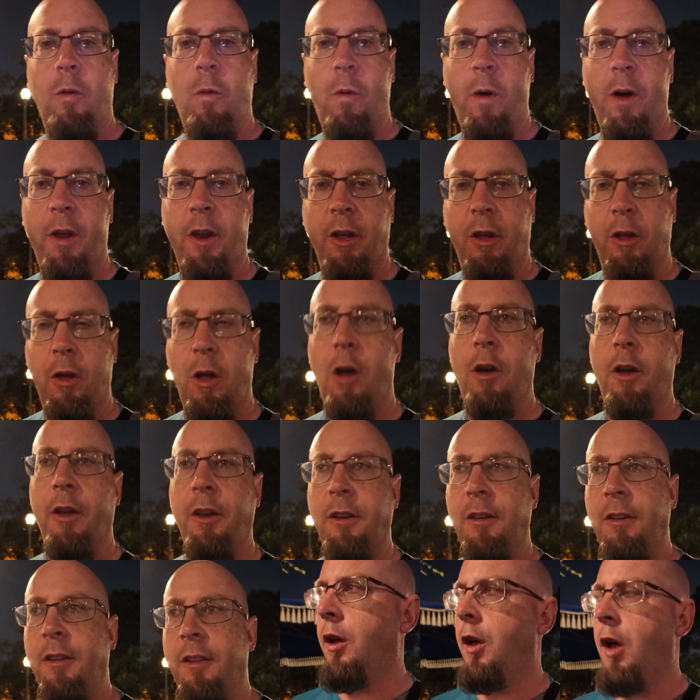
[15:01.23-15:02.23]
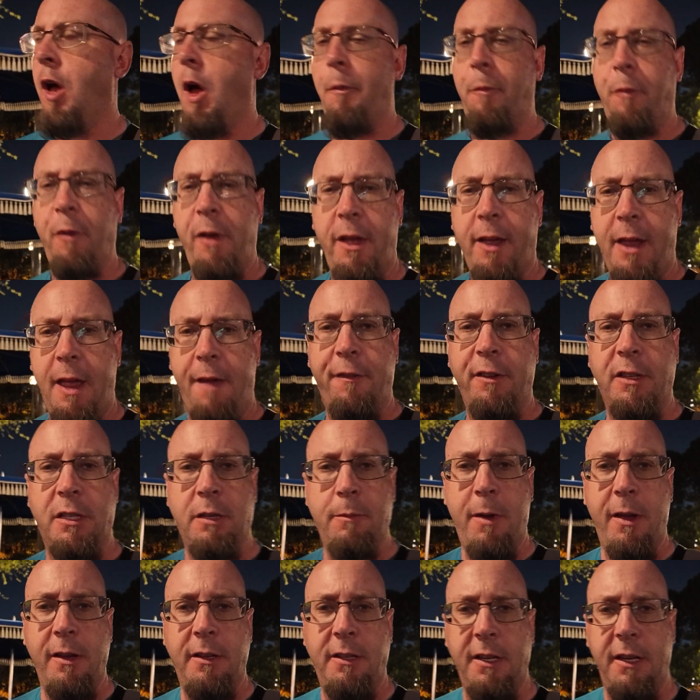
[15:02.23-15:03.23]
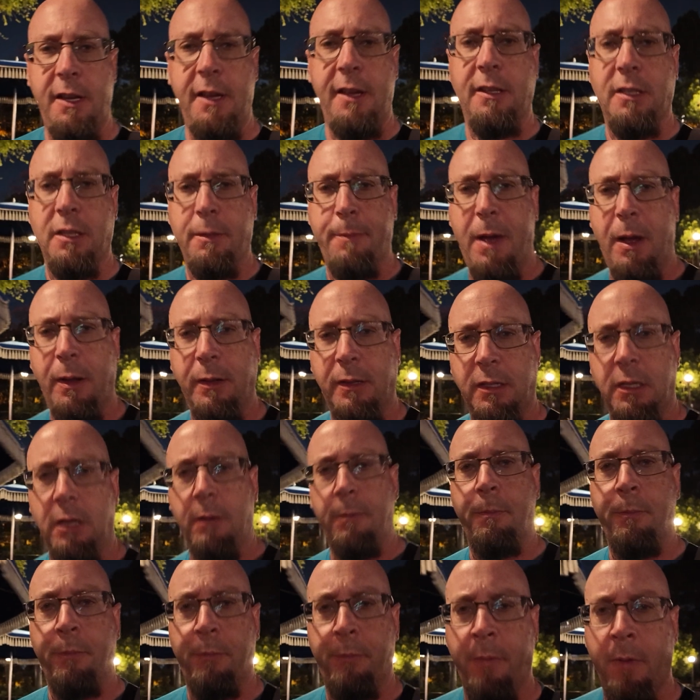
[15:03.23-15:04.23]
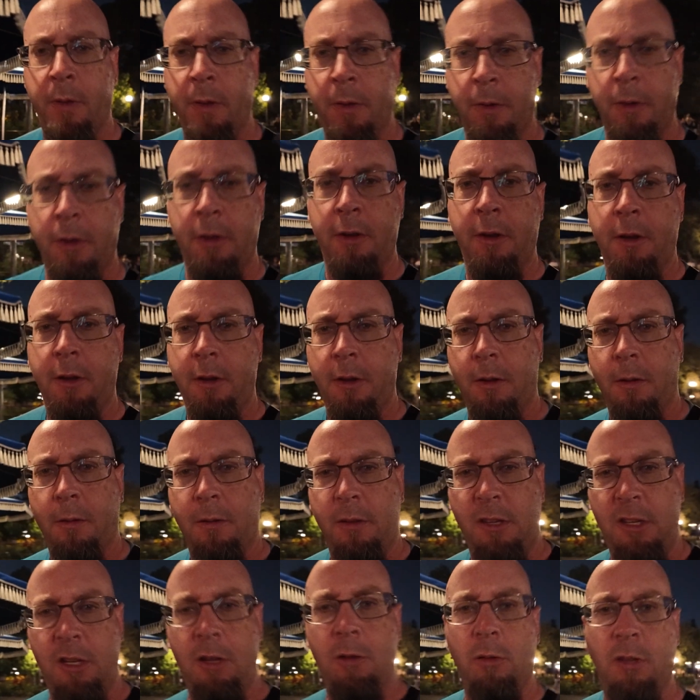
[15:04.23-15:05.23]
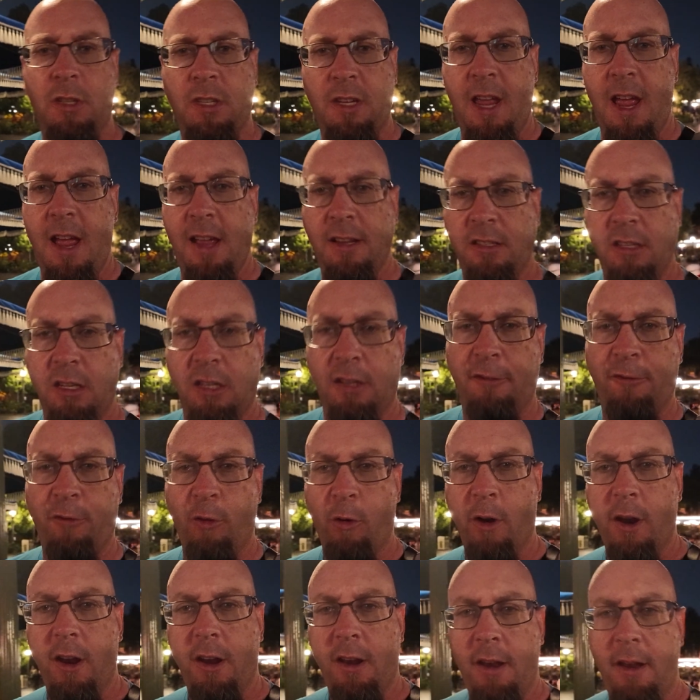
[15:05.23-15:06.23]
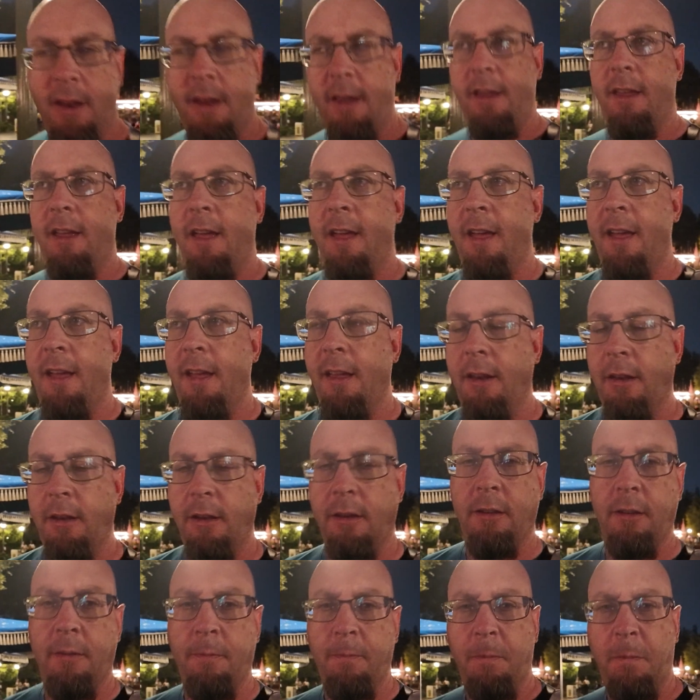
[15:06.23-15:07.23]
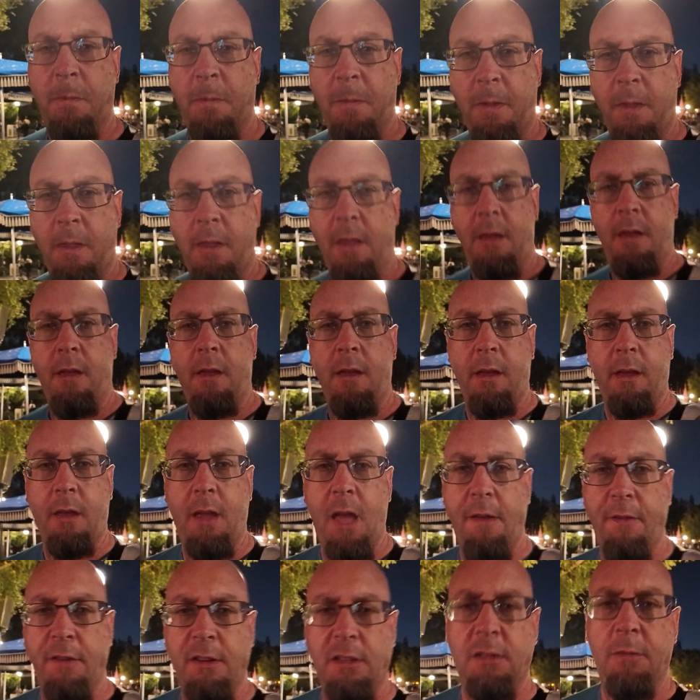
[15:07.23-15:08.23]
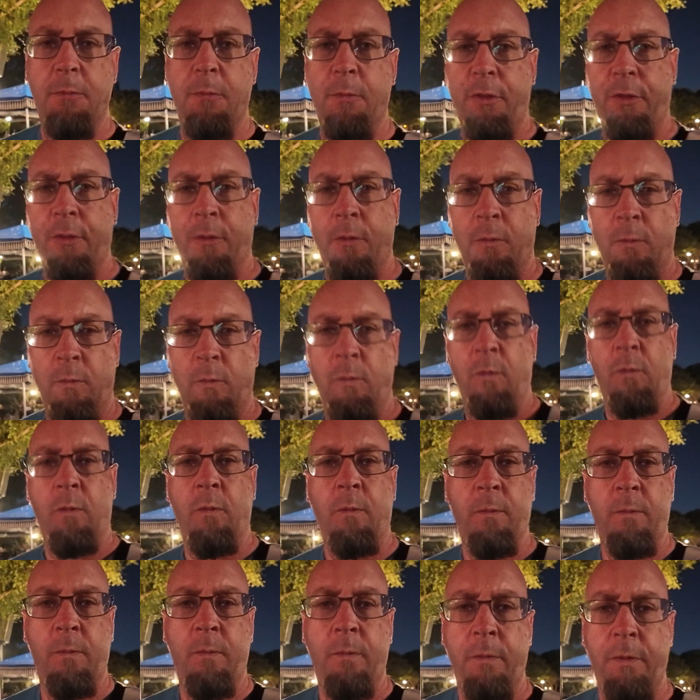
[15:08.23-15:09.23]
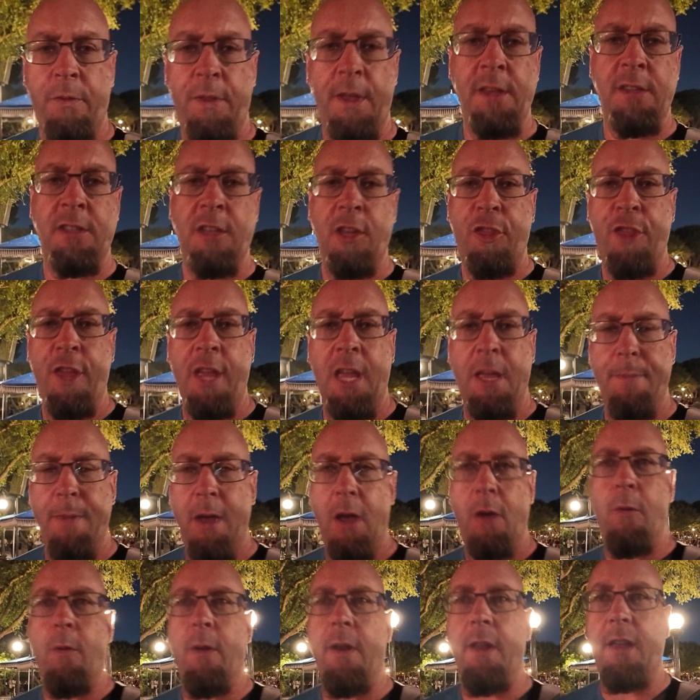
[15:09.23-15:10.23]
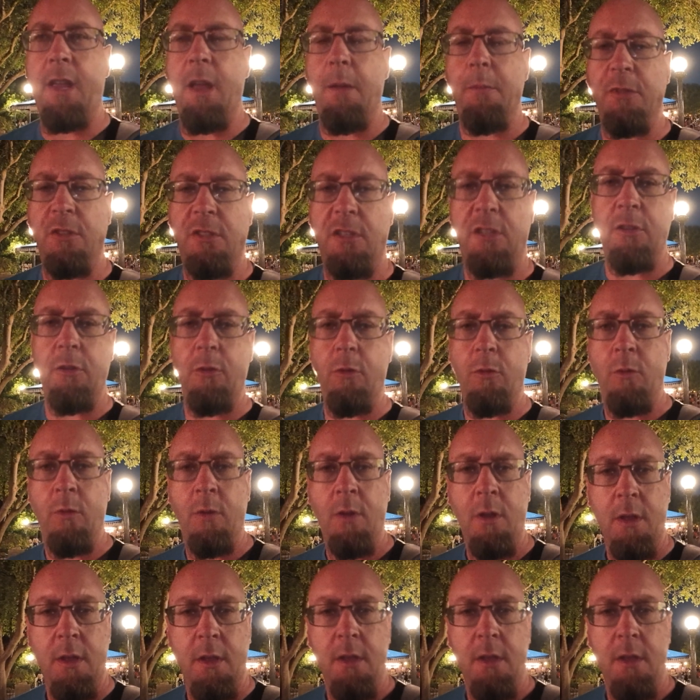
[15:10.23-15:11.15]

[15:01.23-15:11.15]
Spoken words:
want to call it. Hopefully I gave you some ideas about some use cases for it and gave you some things to think about when it comes to